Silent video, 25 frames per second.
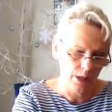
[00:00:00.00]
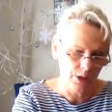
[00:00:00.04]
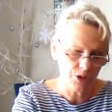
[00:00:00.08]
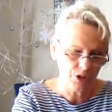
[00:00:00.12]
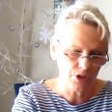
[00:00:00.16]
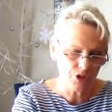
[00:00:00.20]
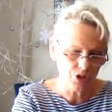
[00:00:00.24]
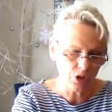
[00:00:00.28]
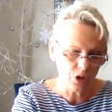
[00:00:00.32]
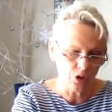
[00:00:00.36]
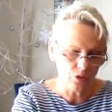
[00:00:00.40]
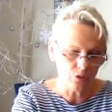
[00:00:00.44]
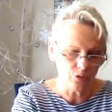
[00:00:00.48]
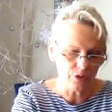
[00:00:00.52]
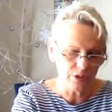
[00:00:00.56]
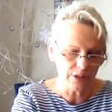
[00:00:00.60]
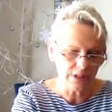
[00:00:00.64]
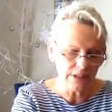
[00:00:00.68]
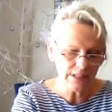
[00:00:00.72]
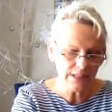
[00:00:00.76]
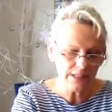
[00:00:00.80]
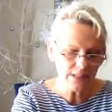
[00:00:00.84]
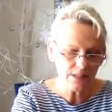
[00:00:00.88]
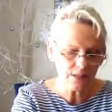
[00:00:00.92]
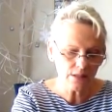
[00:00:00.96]
So
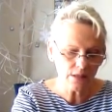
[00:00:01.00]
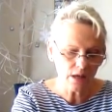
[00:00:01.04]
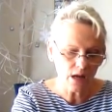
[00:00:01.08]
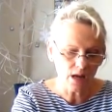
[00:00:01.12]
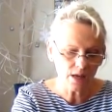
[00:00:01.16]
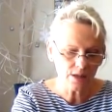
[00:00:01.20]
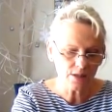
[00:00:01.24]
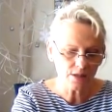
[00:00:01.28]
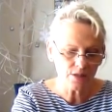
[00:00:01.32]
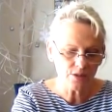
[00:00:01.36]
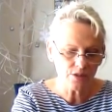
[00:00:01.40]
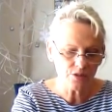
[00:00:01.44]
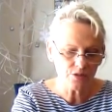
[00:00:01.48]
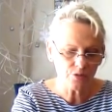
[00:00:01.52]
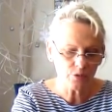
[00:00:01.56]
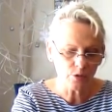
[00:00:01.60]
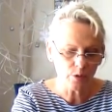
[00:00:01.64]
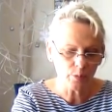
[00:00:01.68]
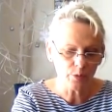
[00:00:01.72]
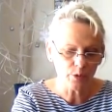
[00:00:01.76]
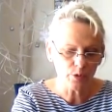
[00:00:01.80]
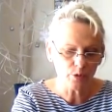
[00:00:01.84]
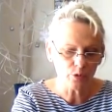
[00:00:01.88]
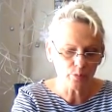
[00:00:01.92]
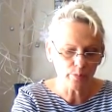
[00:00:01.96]
release toxins
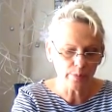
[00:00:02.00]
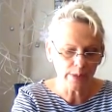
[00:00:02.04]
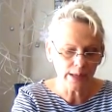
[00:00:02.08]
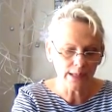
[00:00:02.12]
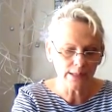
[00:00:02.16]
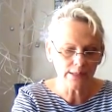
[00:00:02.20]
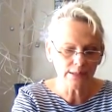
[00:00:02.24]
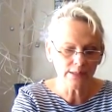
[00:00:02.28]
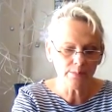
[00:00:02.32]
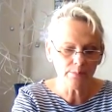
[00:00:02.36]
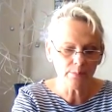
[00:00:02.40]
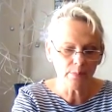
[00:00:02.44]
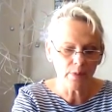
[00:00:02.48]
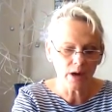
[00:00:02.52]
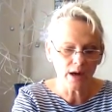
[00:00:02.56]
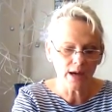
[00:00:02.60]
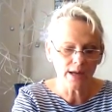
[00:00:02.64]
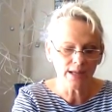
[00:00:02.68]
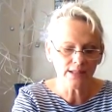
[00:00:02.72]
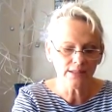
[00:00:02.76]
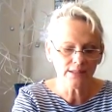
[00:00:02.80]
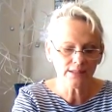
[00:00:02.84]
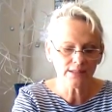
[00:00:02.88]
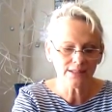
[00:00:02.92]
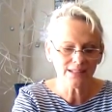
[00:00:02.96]
from your body,
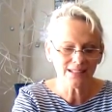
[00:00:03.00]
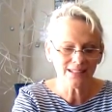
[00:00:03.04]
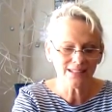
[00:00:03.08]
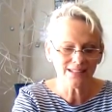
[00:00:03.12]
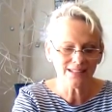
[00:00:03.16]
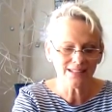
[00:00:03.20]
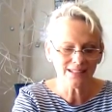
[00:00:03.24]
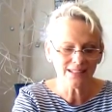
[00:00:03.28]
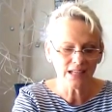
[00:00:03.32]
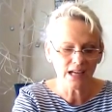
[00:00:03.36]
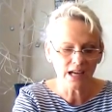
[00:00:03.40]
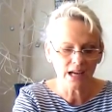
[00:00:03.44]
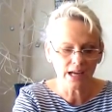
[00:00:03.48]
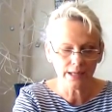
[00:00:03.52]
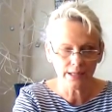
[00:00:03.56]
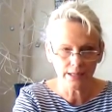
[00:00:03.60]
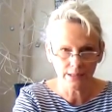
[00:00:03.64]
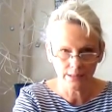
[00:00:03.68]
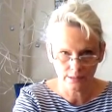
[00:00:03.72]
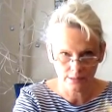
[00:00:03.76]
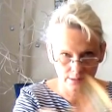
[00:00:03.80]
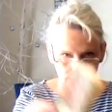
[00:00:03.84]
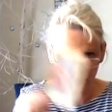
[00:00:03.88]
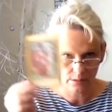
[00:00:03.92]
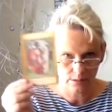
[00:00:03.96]
mind, and
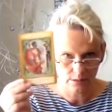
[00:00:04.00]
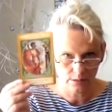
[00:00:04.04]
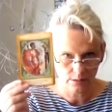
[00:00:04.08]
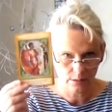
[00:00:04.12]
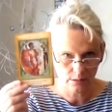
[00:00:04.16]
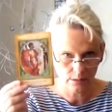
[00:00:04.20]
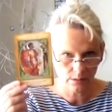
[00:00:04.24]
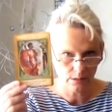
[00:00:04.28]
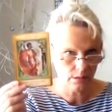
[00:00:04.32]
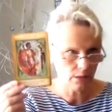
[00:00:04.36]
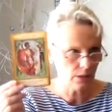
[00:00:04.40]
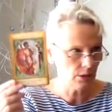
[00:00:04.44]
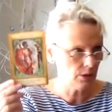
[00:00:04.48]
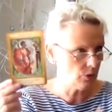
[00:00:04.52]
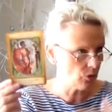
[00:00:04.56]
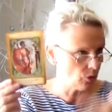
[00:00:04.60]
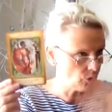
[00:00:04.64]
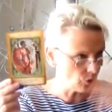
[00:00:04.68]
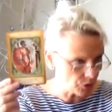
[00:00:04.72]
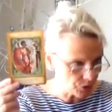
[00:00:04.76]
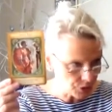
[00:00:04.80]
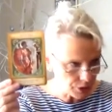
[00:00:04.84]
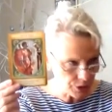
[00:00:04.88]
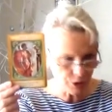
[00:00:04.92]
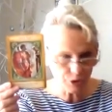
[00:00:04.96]
diet. In
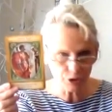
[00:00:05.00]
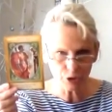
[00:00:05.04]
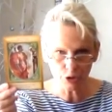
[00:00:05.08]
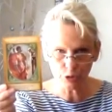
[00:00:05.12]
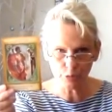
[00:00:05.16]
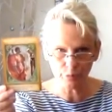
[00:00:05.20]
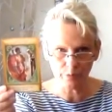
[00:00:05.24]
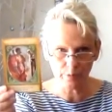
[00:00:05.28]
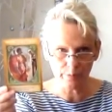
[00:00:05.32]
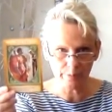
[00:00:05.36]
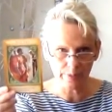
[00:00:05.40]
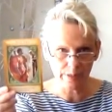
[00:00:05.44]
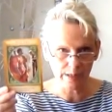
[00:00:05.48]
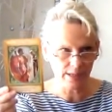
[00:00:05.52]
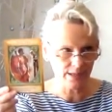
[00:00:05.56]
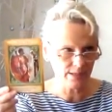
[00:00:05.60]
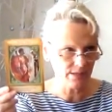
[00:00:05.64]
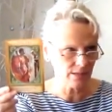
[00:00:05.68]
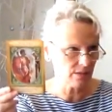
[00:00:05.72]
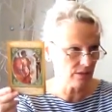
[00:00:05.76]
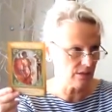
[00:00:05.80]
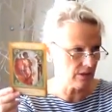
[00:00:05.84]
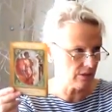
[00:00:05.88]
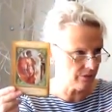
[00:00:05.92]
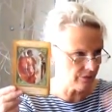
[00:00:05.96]
order to be
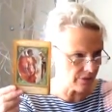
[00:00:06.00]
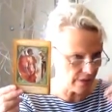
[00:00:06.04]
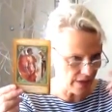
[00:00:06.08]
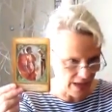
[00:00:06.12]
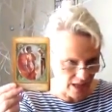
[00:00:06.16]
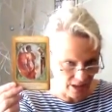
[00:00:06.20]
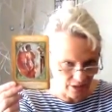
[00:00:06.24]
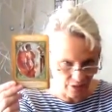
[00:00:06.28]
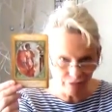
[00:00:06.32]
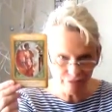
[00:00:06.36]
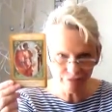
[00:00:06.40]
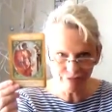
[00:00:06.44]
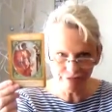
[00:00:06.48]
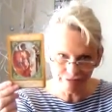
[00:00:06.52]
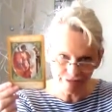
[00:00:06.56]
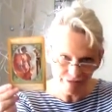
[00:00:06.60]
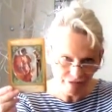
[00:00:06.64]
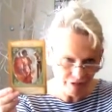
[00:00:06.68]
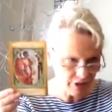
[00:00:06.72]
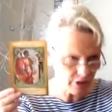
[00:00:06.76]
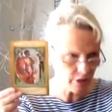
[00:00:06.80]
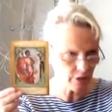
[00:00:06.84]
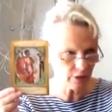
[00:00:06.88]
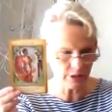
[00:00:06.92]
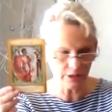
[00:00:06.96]
positive and
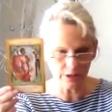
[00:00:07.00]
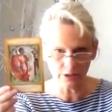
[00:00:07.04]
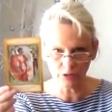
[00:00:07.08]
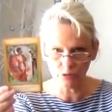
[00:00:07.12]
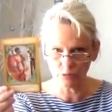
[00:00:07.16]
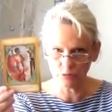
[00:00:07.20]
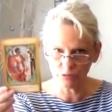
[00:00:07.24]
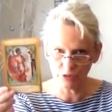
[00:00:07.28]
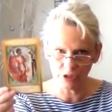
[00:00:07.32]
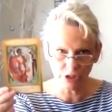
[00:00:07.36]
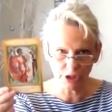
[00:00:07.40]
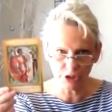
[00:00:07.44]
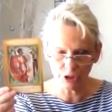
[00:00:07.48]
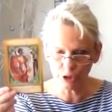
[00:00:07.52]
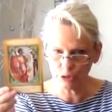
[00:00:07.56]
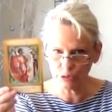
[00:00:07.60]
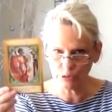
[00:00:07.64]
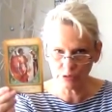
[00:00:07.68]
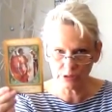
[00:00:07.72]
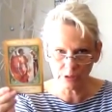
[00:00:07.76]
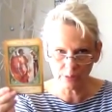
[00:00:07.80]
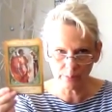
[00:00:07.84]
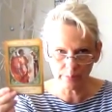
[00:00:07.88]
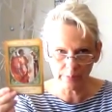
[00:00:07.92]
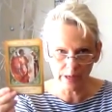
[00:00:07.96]
feeling really
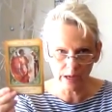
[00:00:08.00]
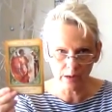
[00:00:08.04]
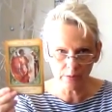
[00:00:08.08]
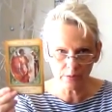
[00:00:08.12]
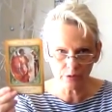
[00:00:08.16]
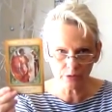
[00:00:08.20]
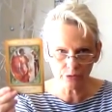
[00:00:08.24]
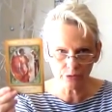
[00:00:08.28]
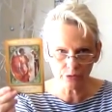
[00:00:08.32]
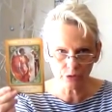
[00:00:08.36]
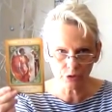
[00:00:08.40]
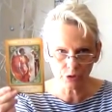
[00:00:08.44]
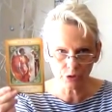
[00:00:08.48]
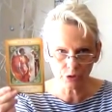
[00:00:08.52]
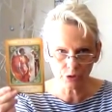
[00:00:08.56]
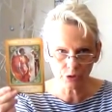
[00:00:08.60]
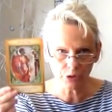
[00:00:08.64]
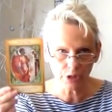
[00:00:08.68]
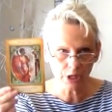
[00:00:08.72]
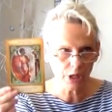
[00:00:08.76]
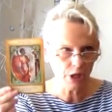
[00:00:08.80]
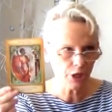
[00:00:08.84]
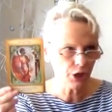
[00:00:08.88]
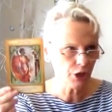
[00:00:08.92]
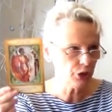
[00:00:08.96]
good and powerful,
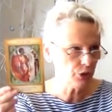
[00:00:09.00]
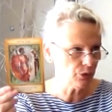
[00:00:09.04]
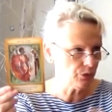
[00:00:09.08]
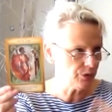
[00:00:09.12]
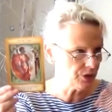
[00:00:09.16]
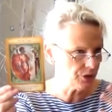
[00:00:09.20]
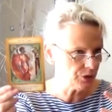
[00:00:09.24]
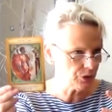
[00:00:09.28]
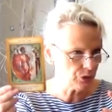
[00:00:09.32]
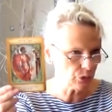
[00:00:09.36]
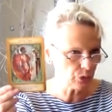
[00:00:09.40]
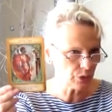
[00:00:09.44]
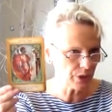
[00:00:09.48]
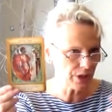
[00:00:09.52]
you need to